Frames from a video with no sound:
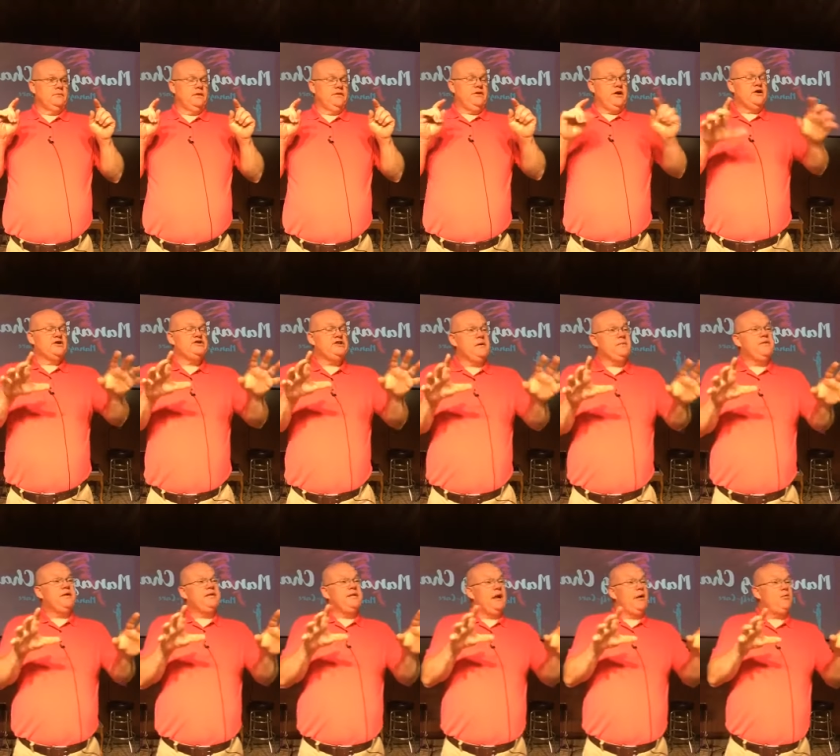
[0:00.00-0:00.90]
There's
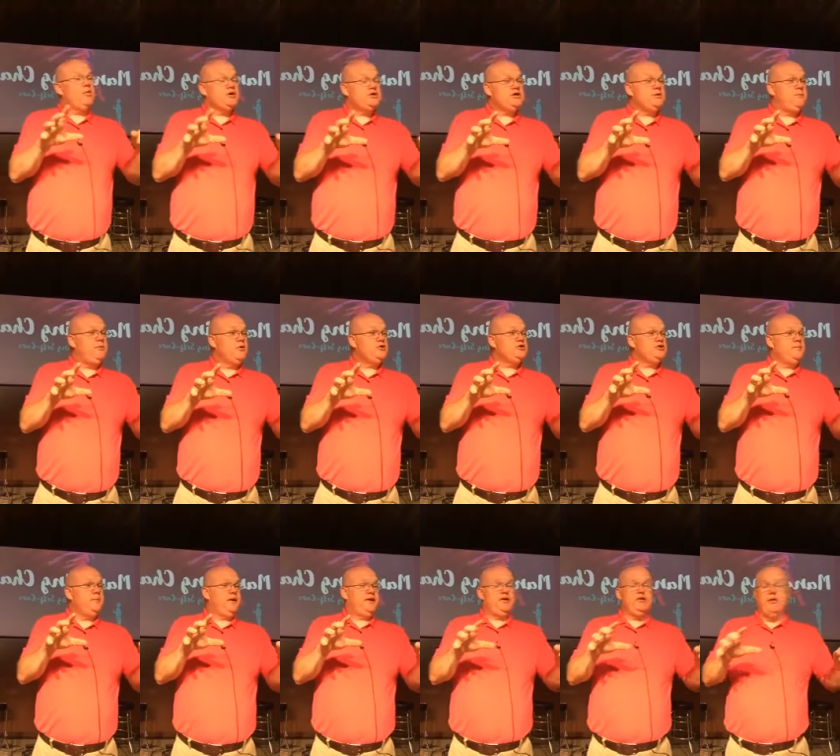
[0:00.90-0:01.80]
something that we're supposed
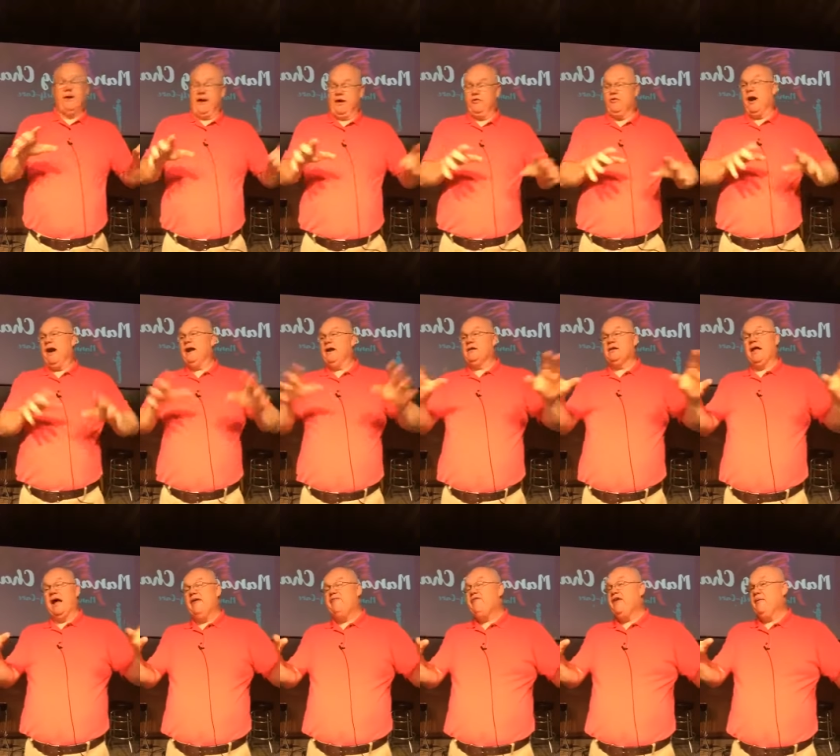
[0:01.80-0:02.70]
to be doing. Granted,
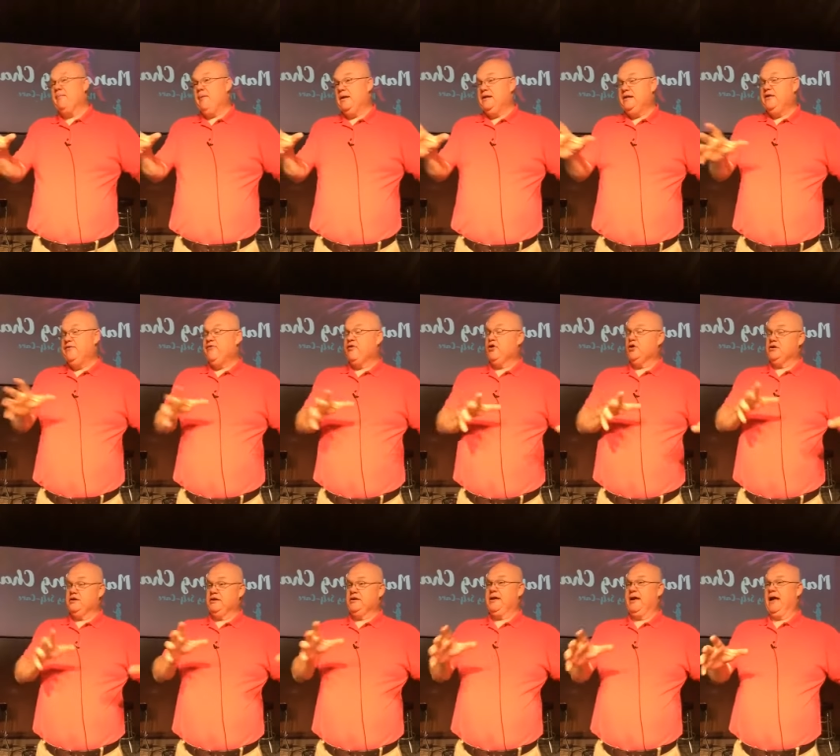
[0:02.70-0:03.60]
life can be
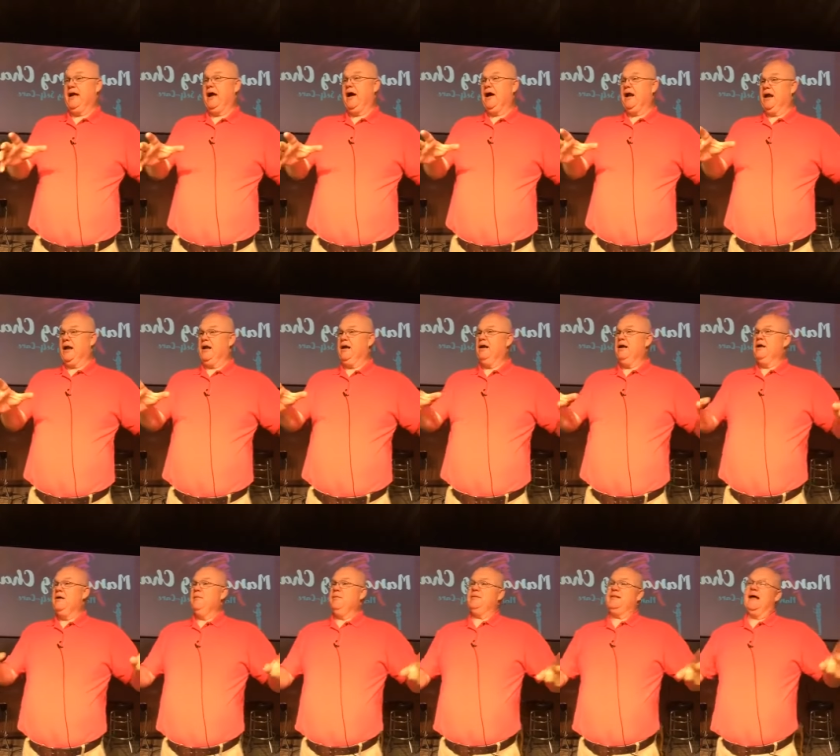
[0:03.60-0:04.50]
difficult and chaotic,
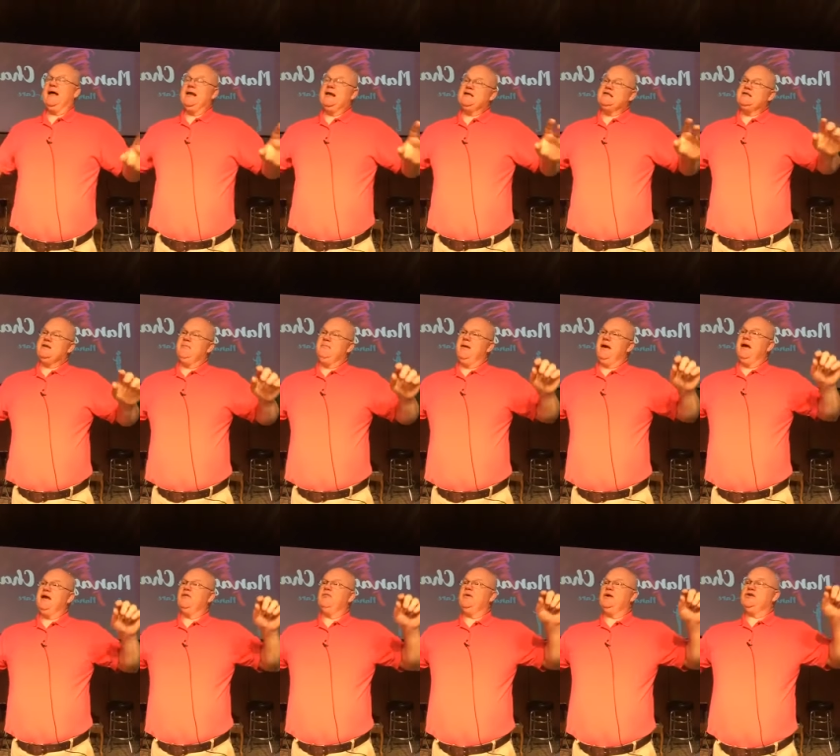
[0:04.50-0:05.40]
but that doesn't
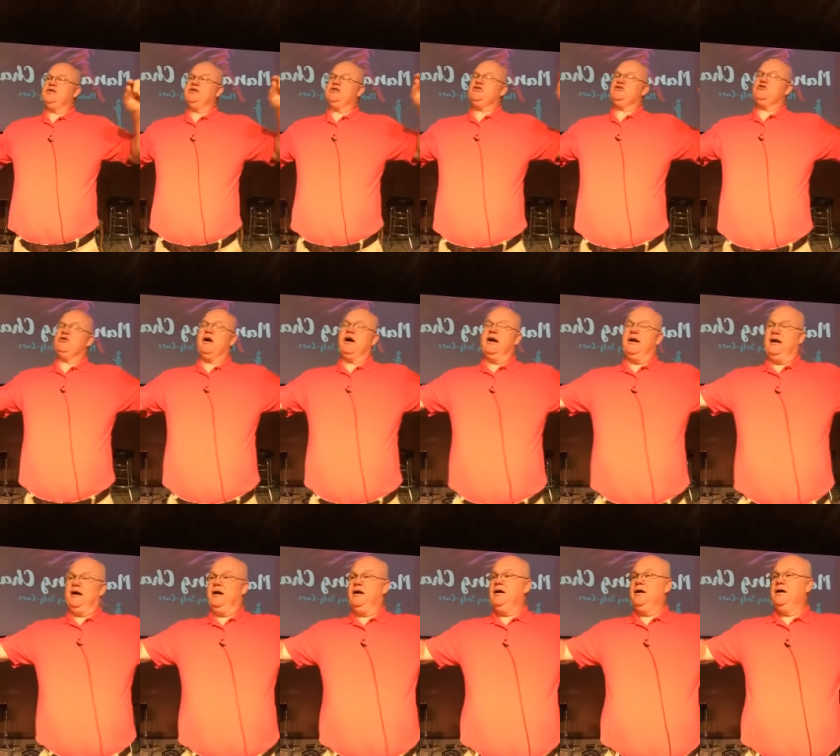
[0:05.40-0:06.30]
mean we just try
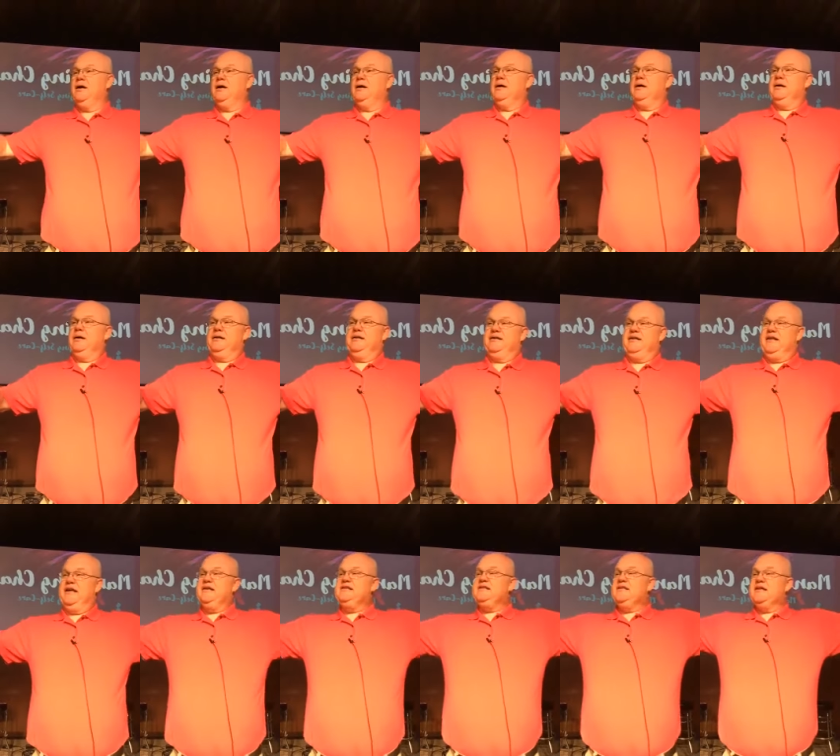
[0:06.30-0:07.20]
to
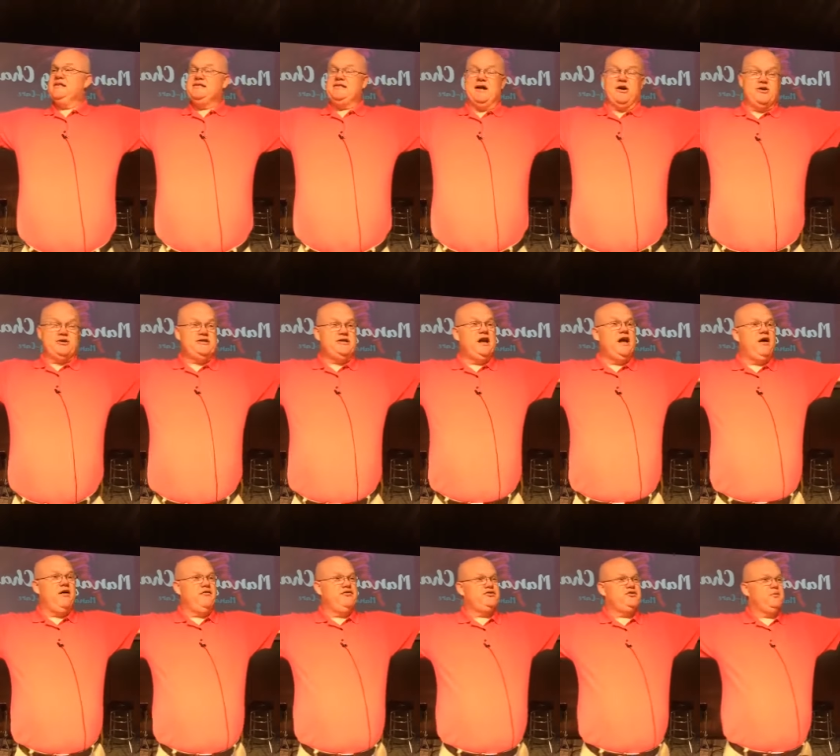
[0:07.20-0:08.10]
distance
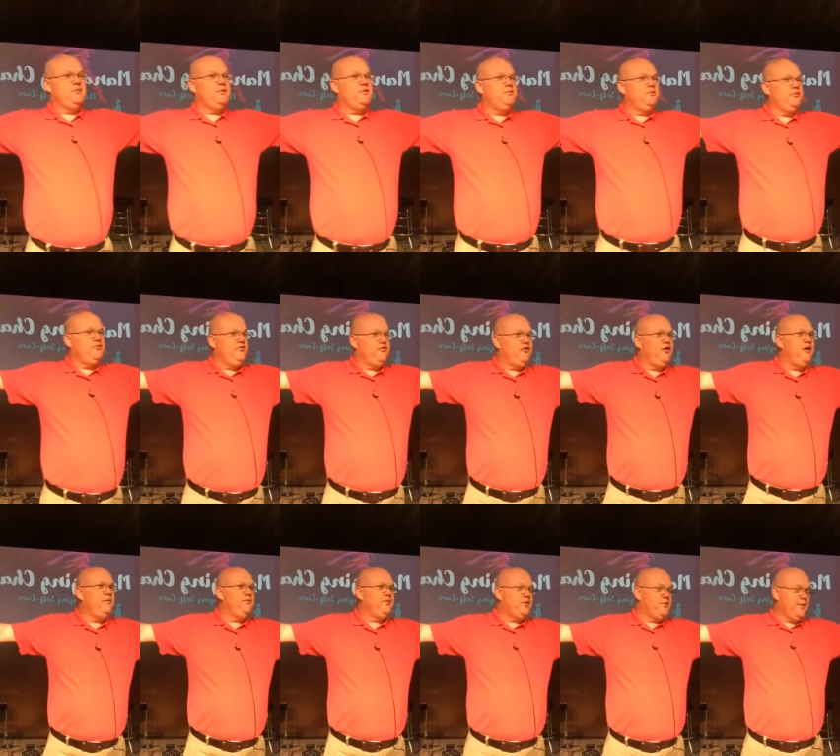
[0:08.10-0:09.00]
ourselves from,
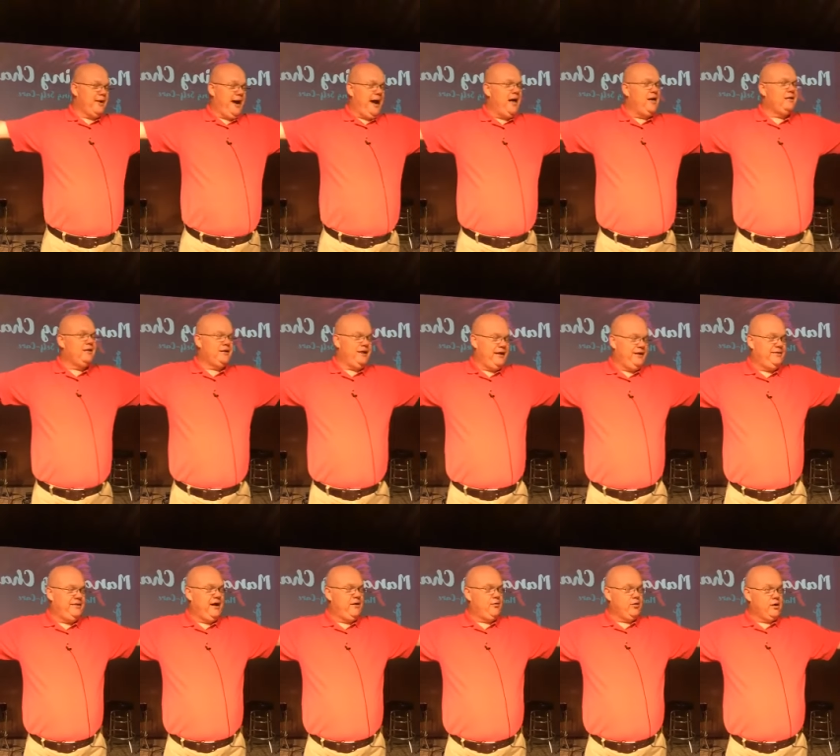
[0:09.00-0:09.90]
from the reality
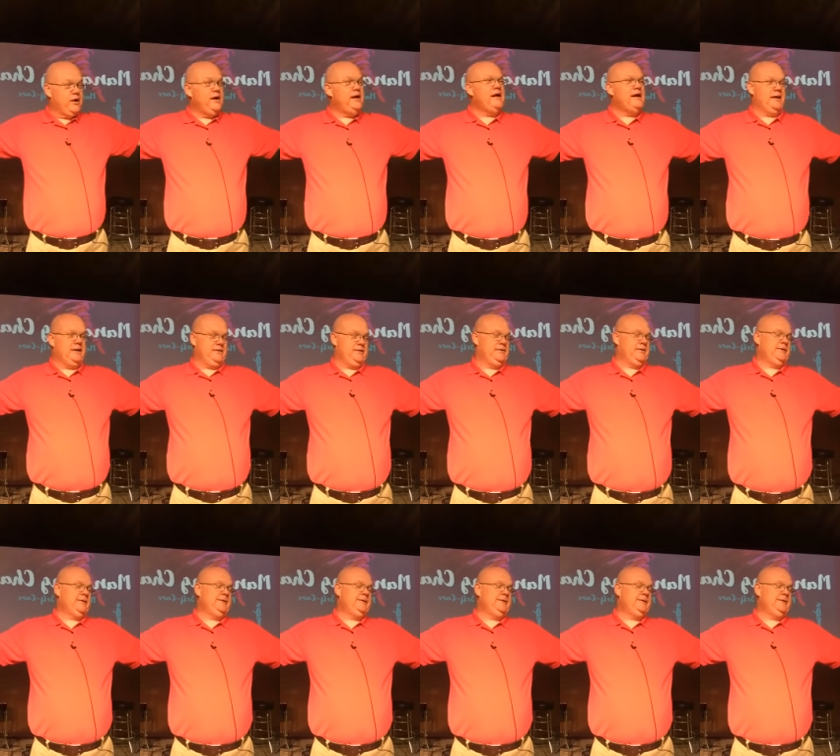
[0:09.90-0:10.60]
that we're in.